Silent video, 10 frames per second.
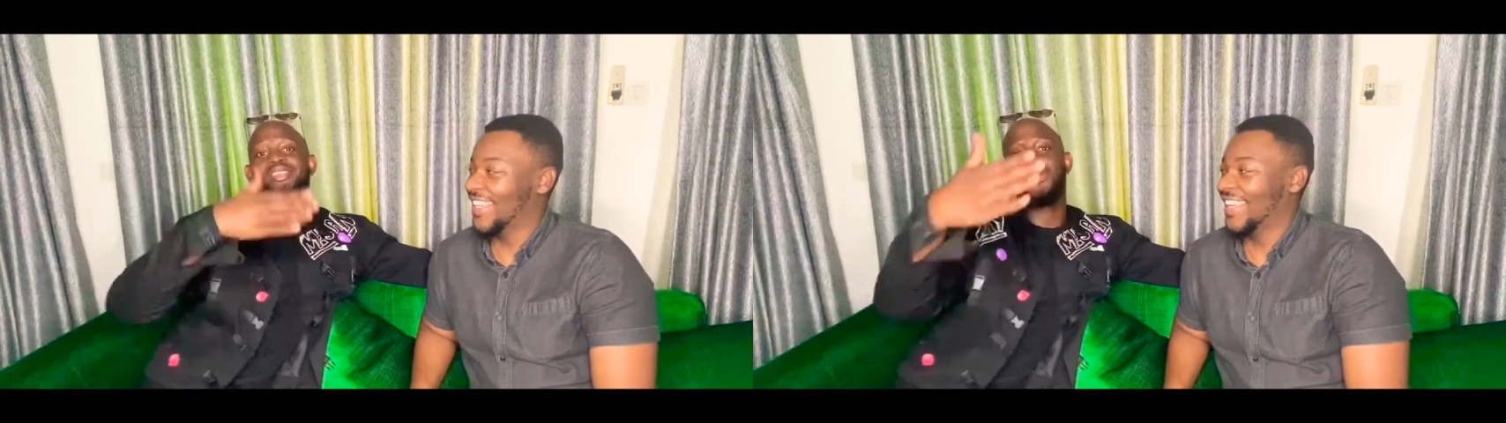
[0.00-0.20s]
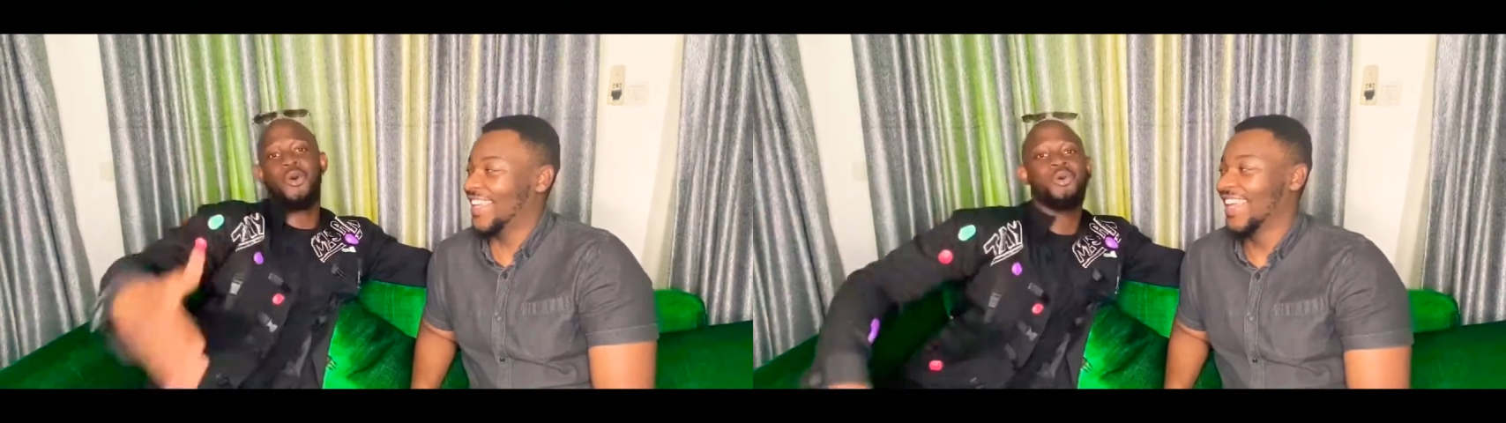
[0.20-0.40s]

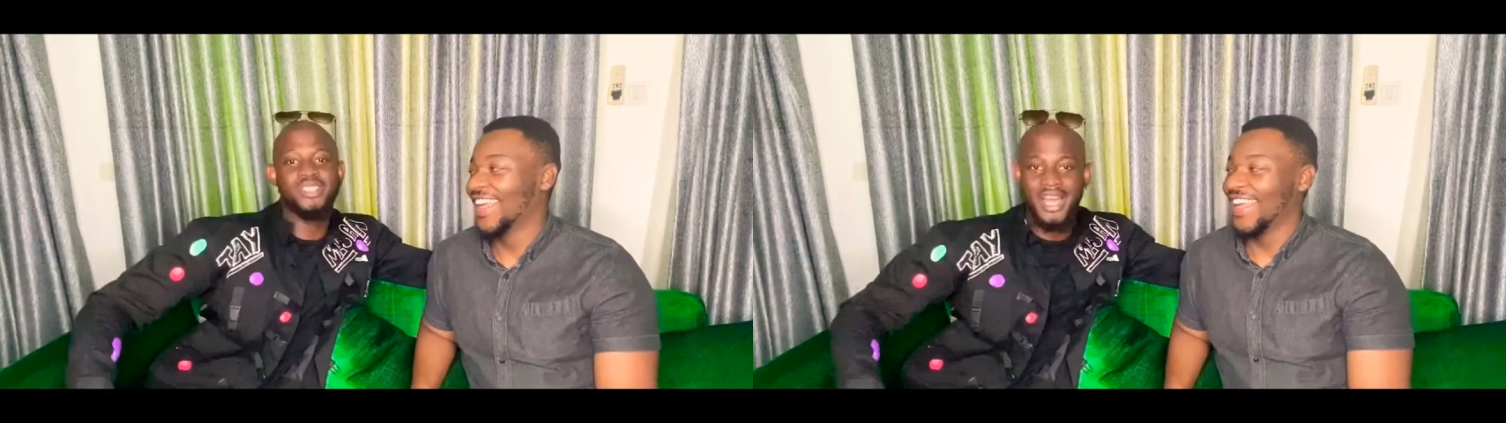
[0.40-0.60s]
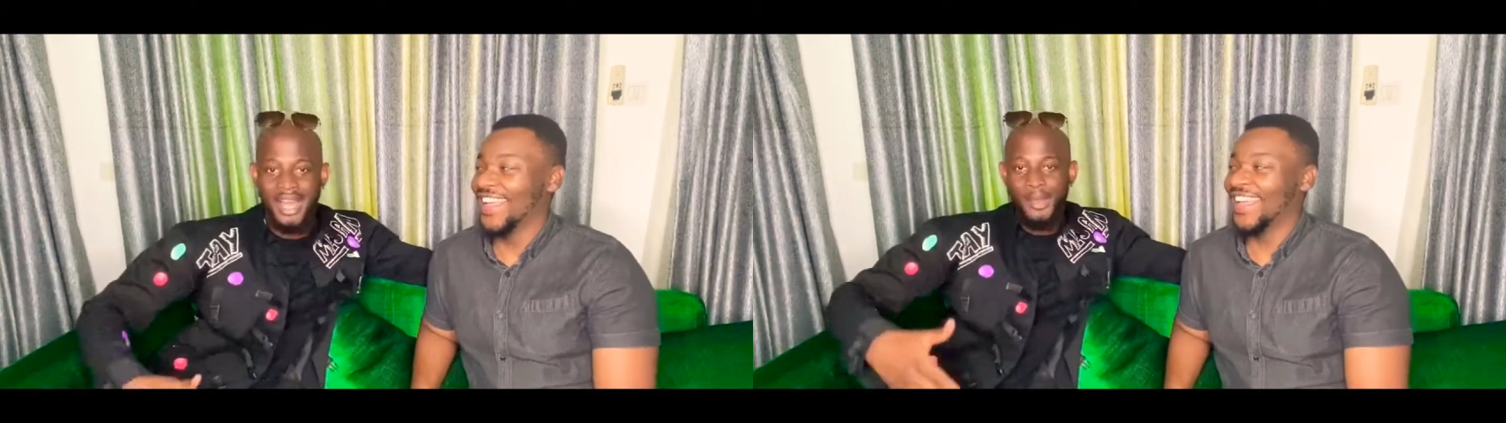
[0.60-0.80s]
Speaker 1: older
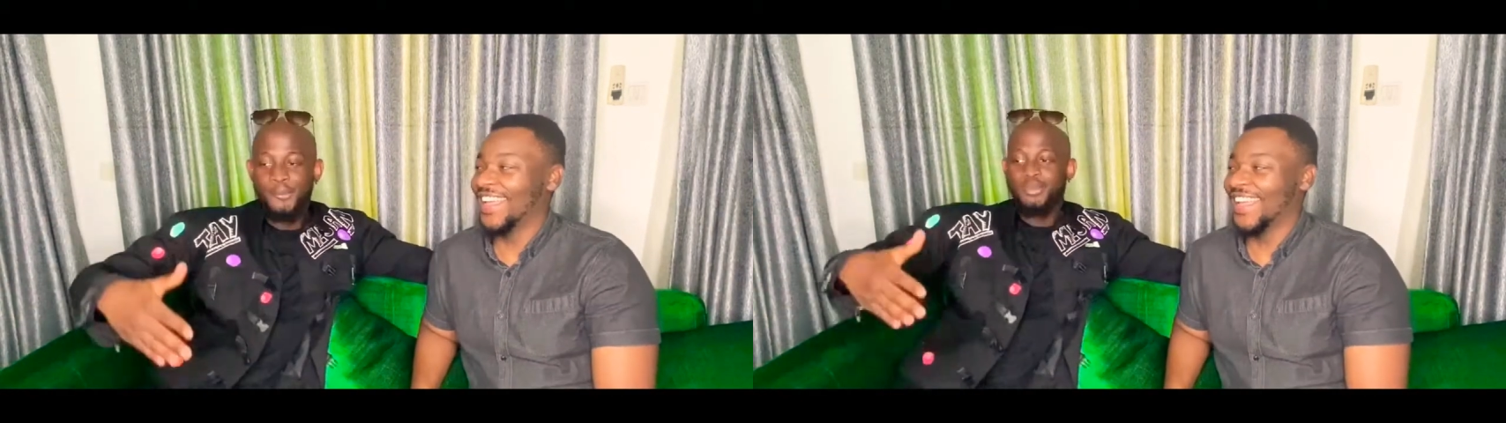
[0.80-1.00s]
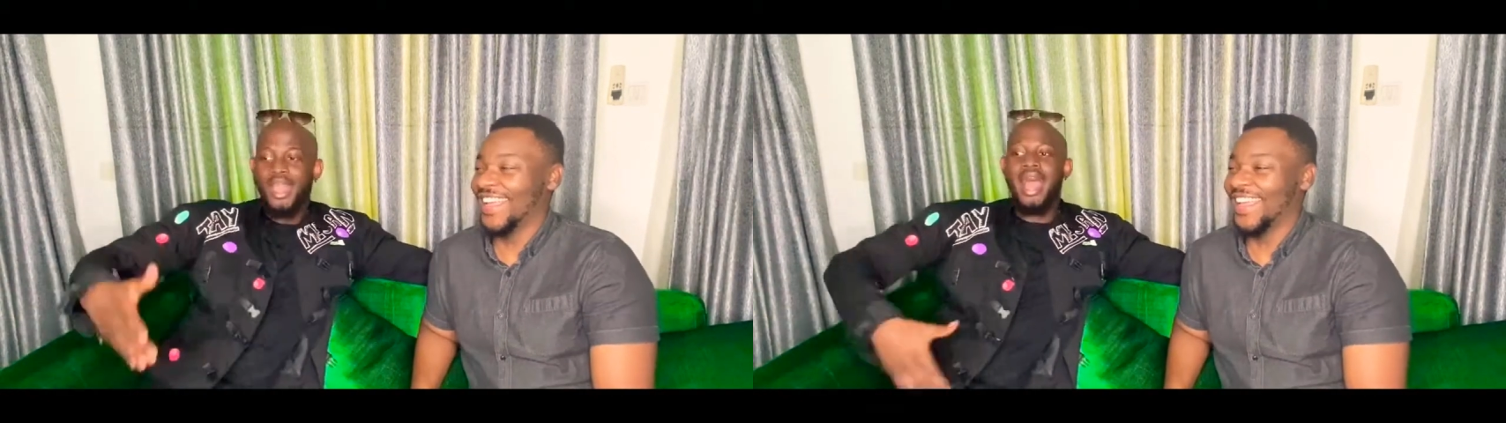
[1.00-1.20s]

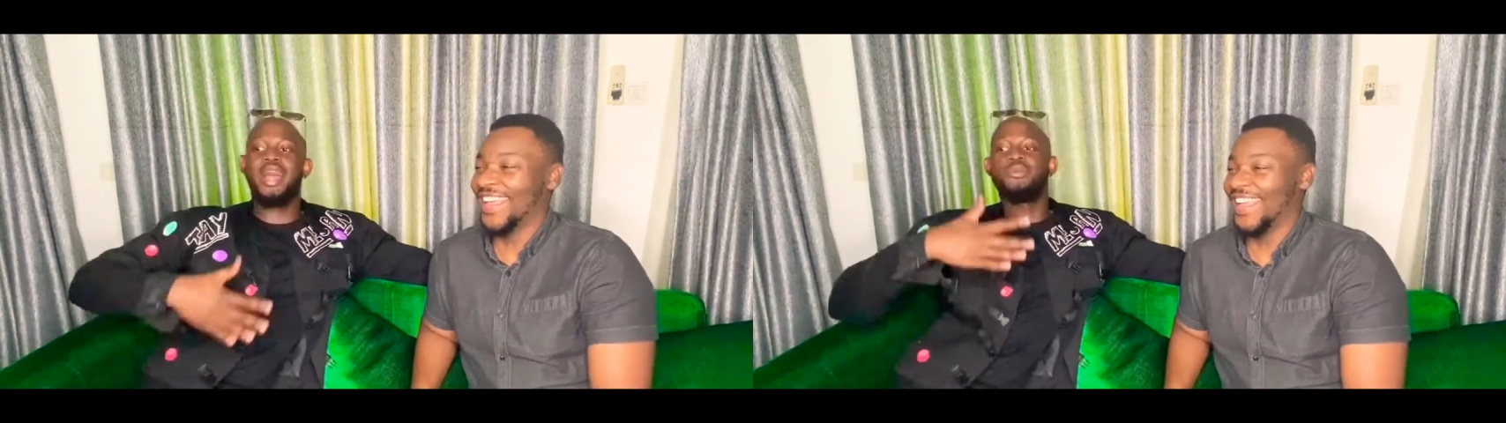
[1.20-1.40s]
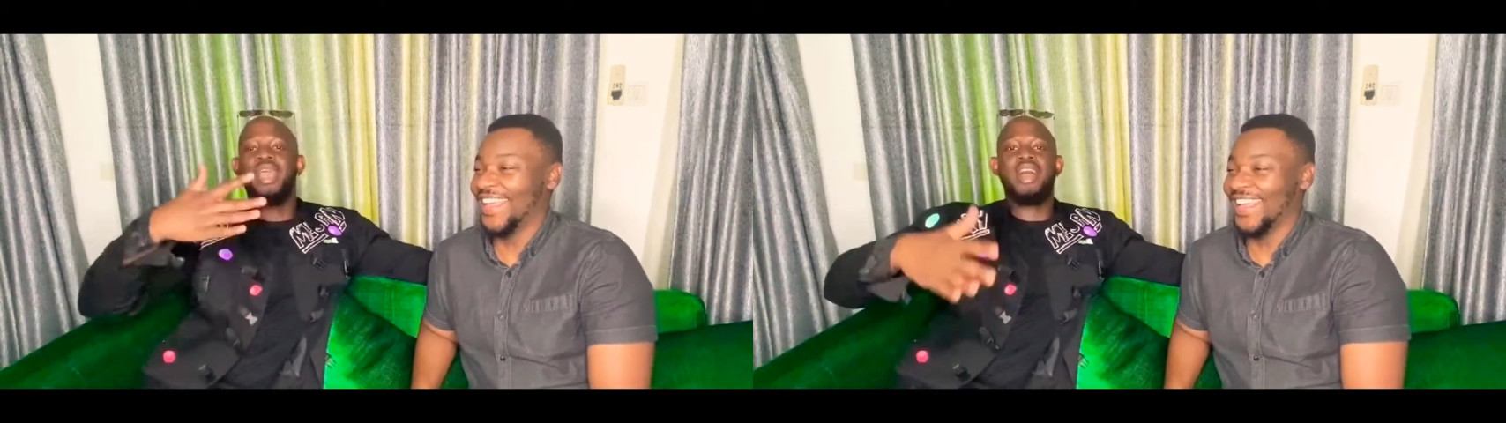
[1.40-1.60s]
and we
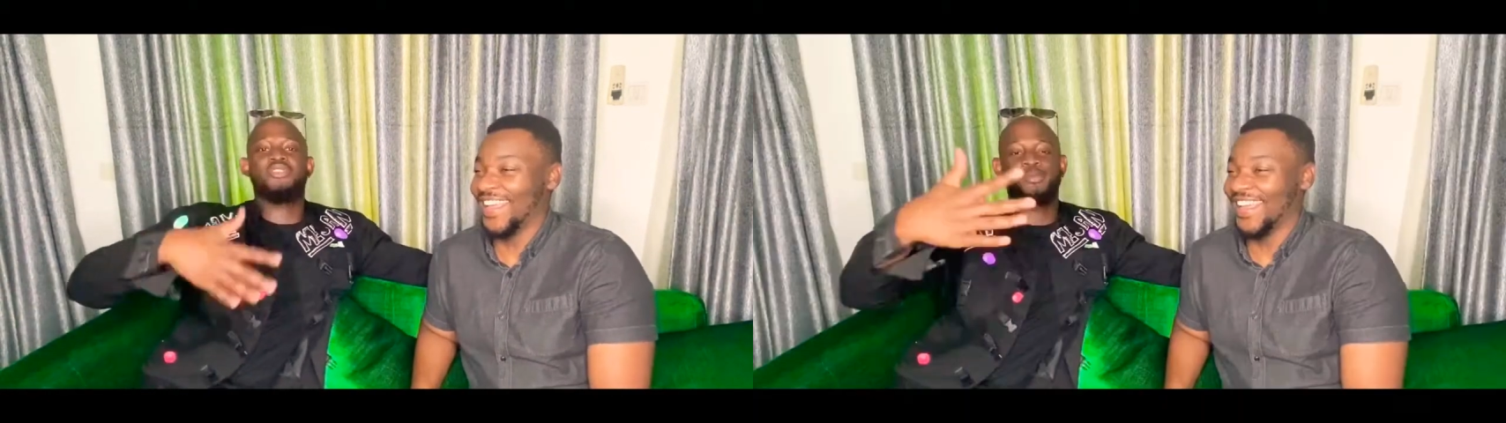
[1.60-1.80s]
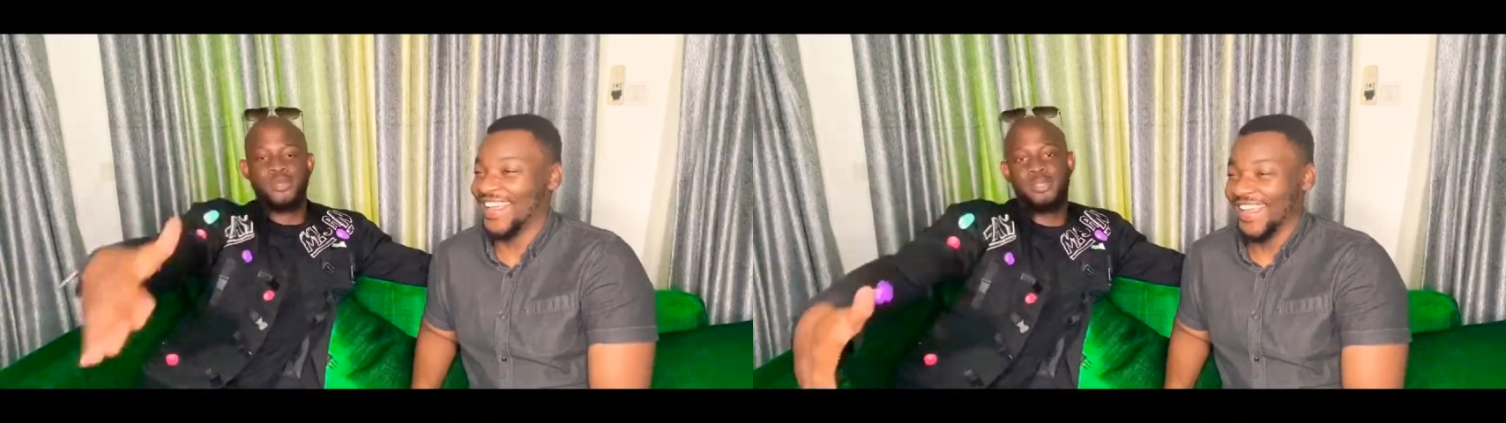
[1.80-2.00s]
have
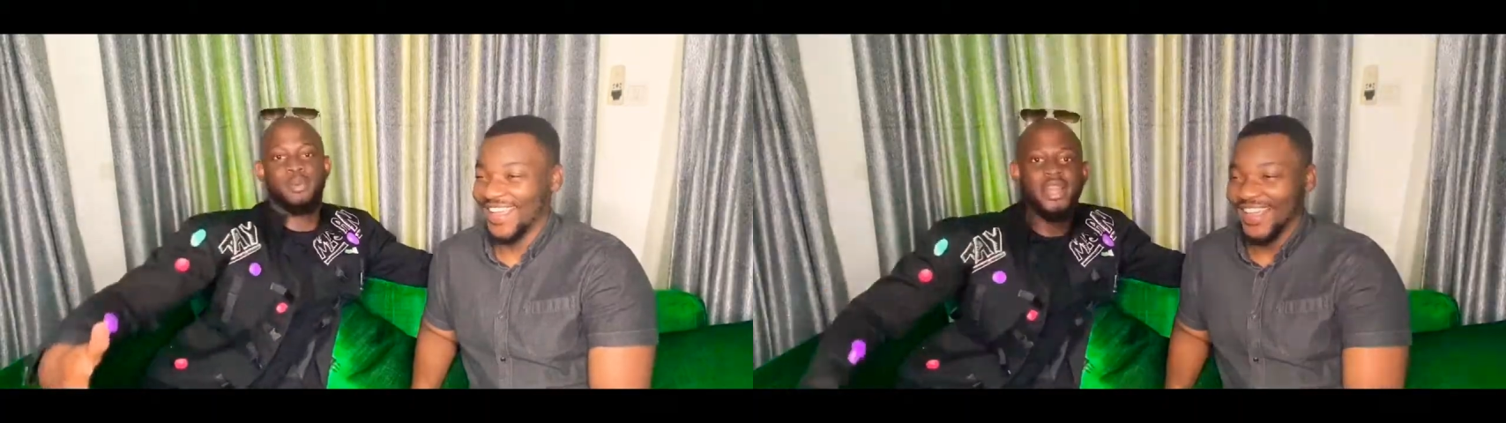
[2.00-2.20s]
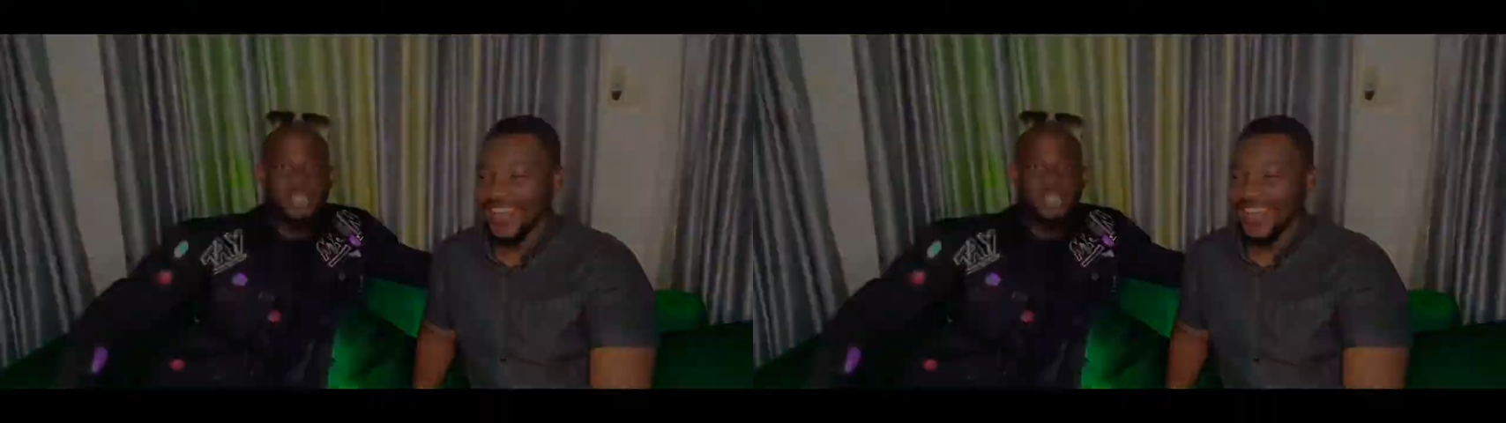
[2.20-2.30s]
responsibility.